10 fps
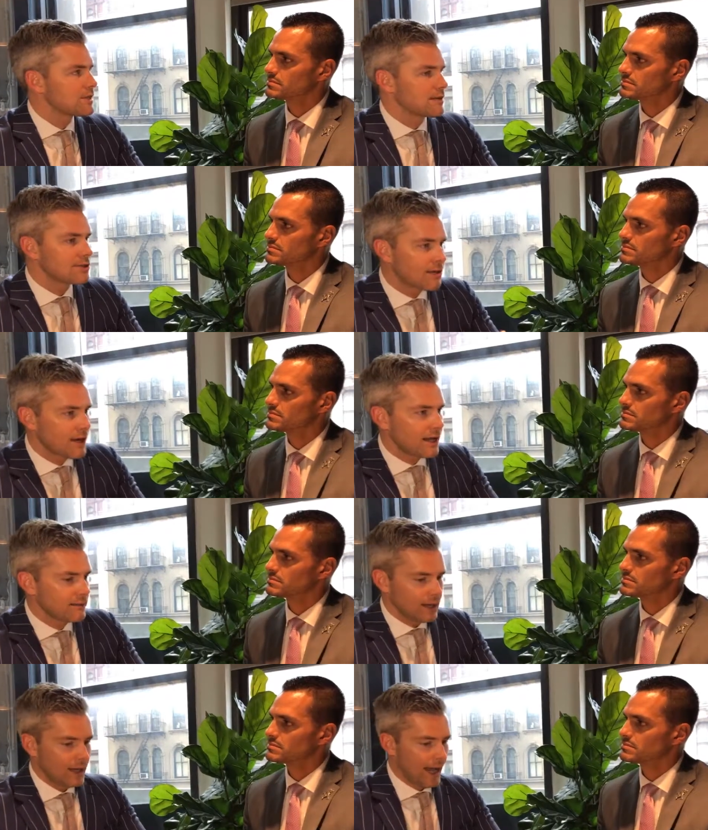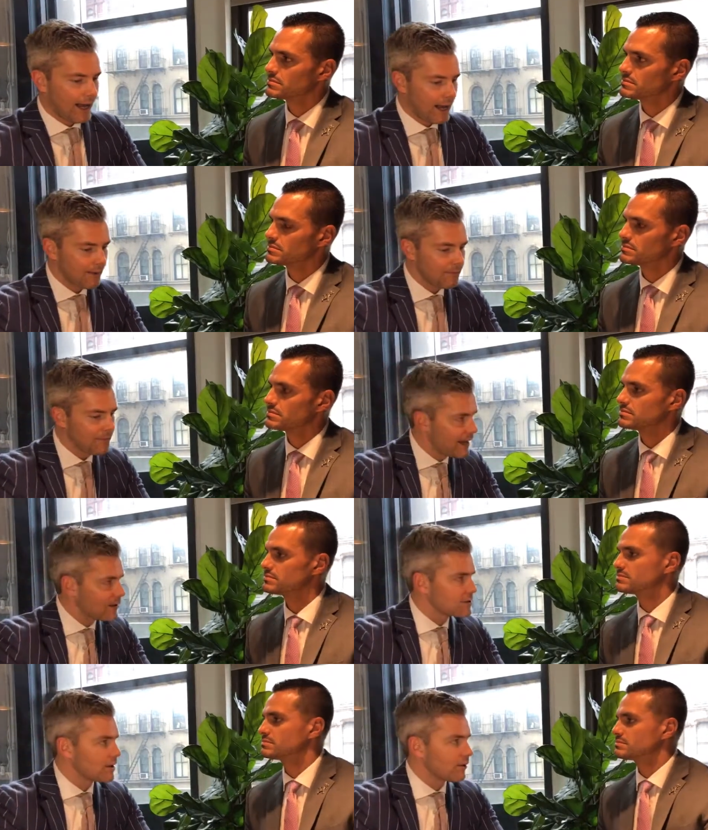Speaker 1: who said Serhant, and I'm
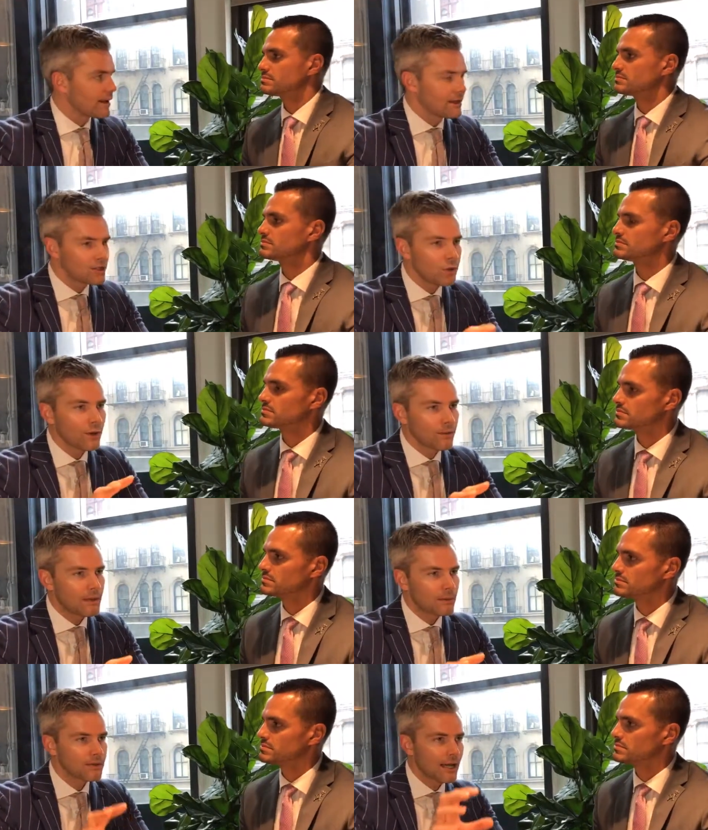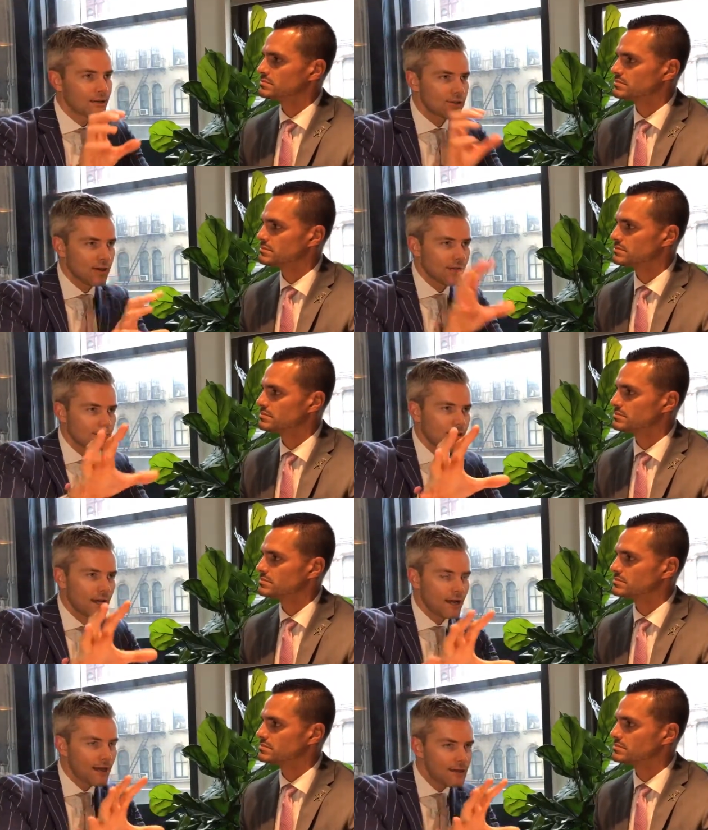there too. And then two other people saying Serhant,
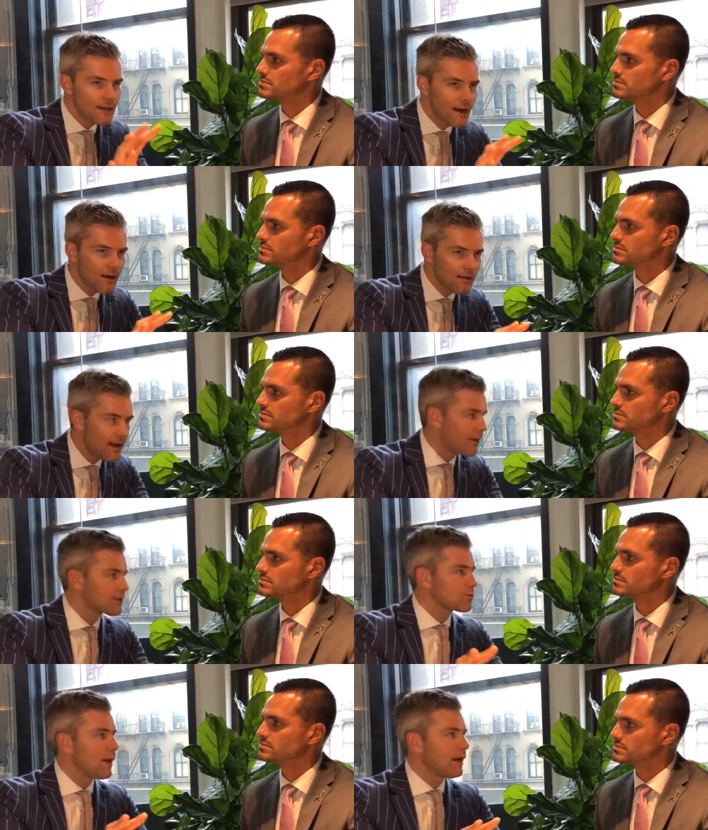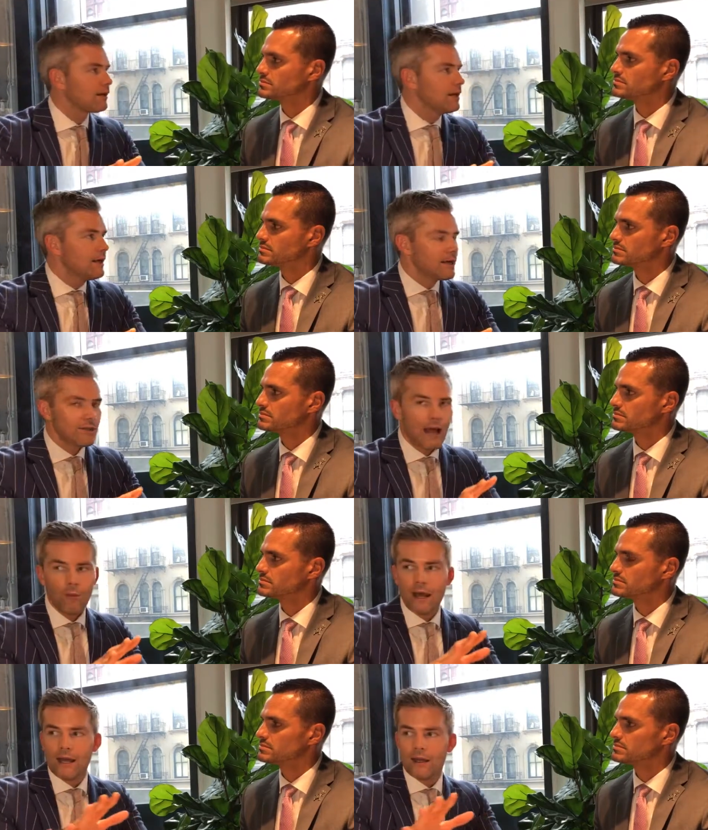Serhant, and they're there as well. So that
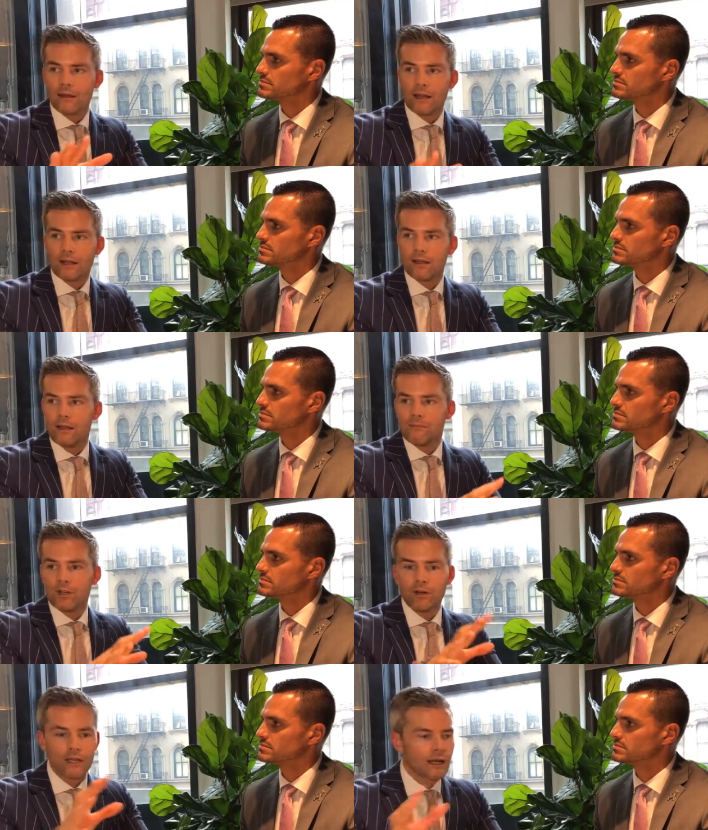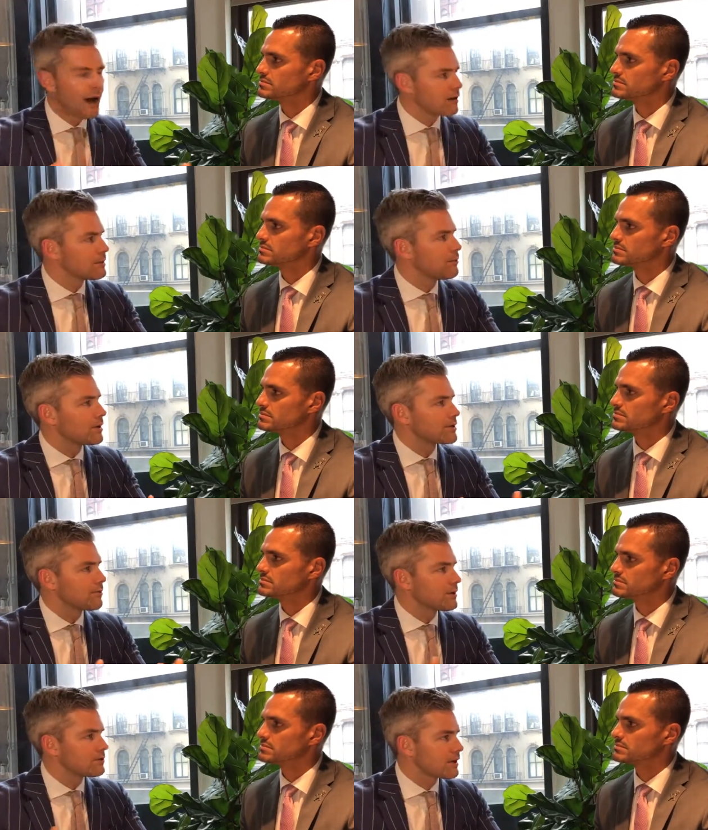way, like you're like an octopus,
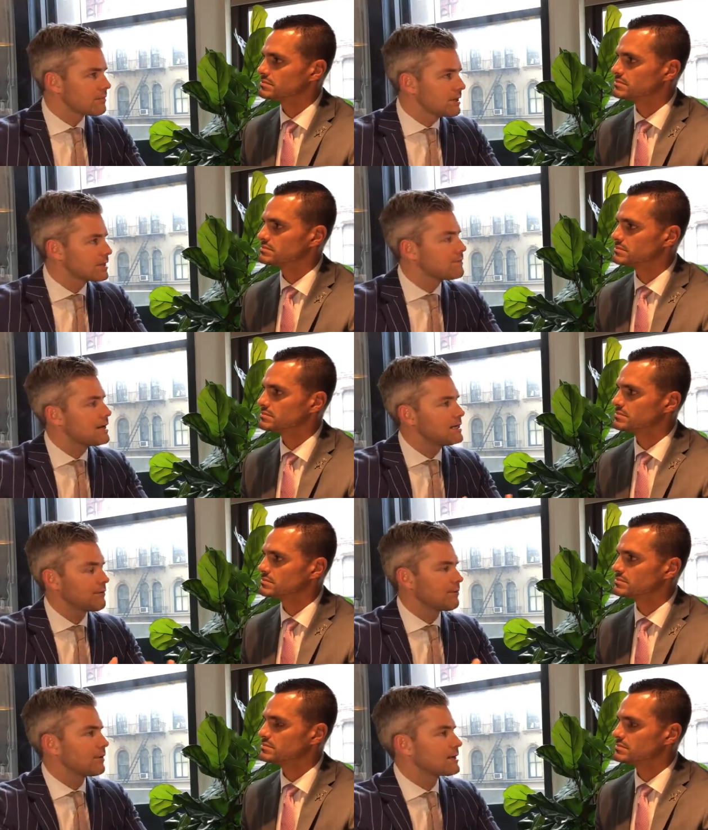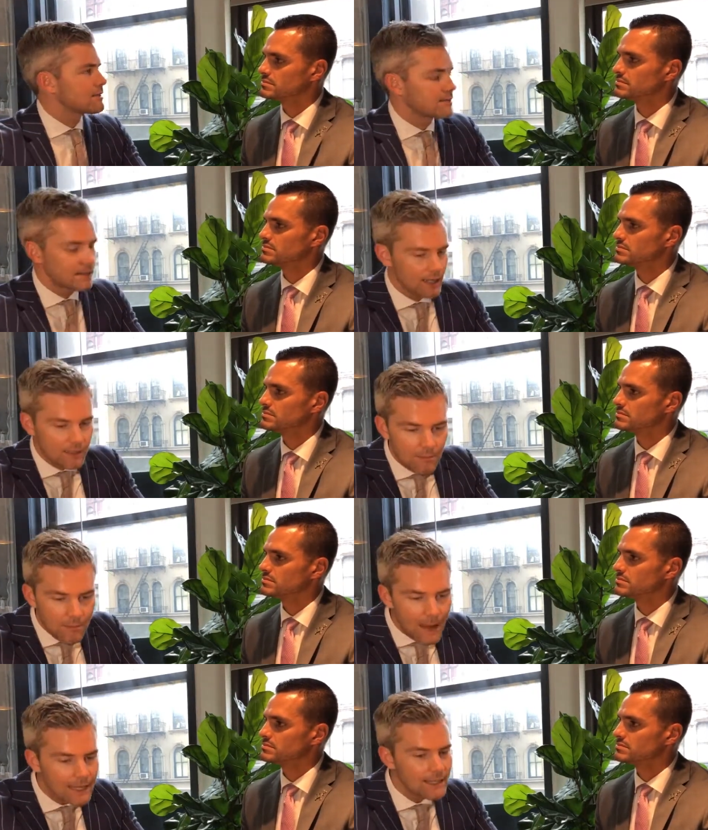right? Trying to be in as many different places and as
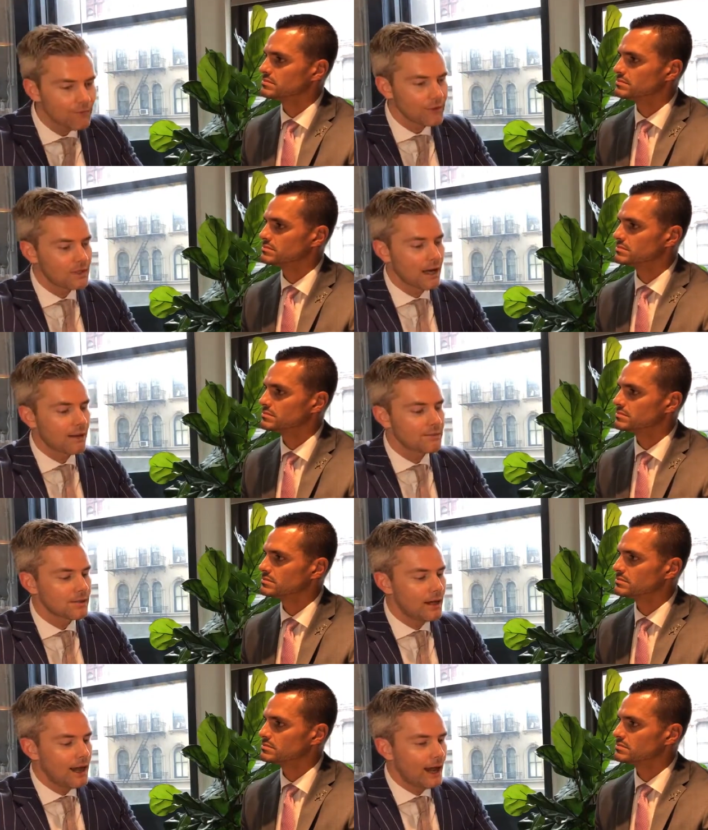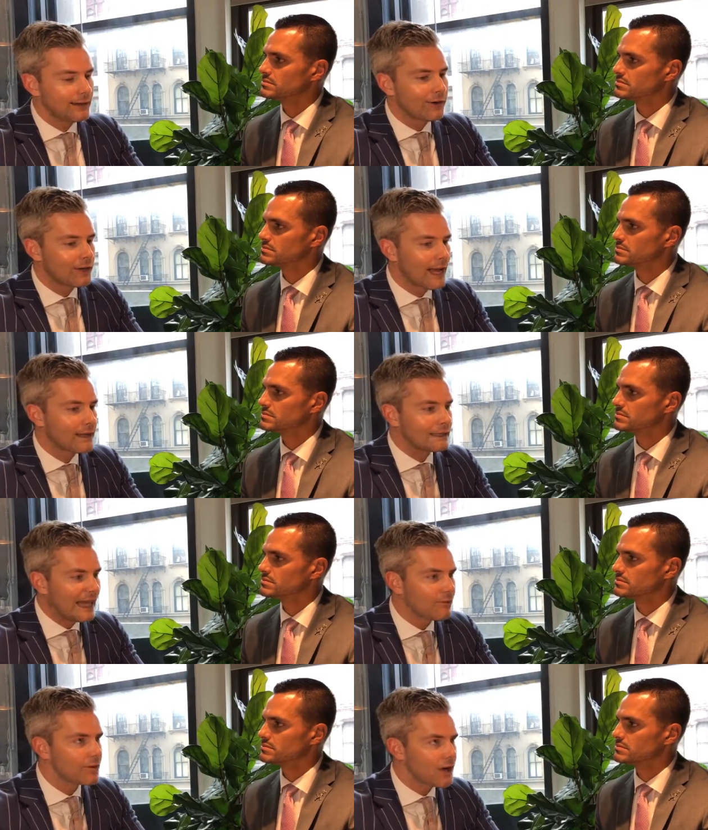many different times, and learning how to
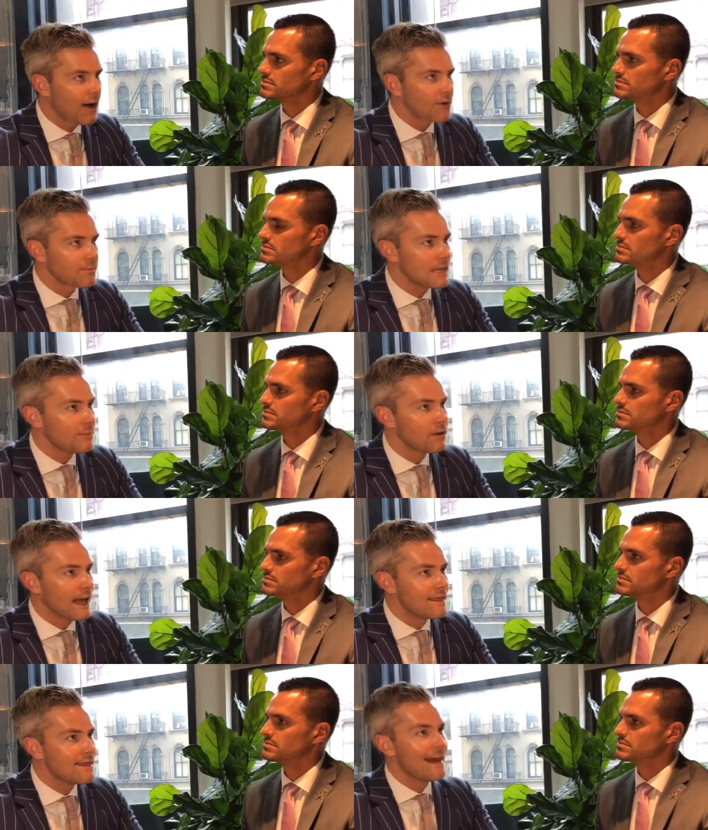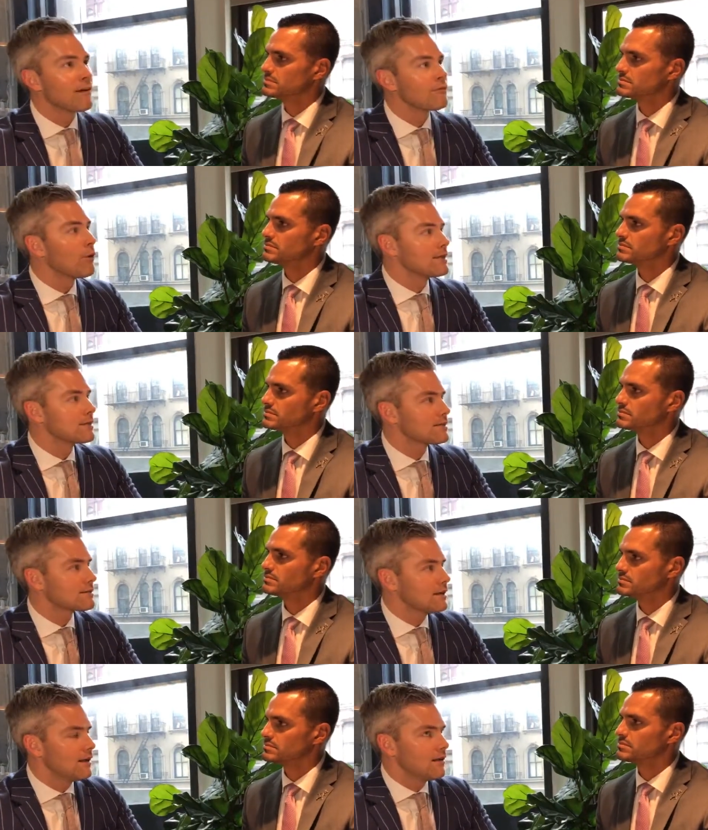leverage other people and their
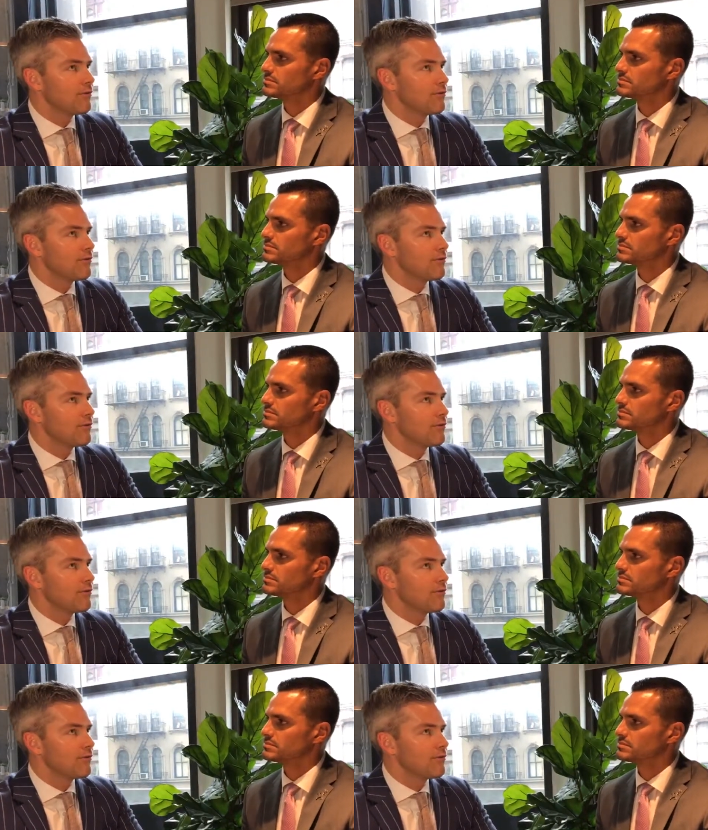voices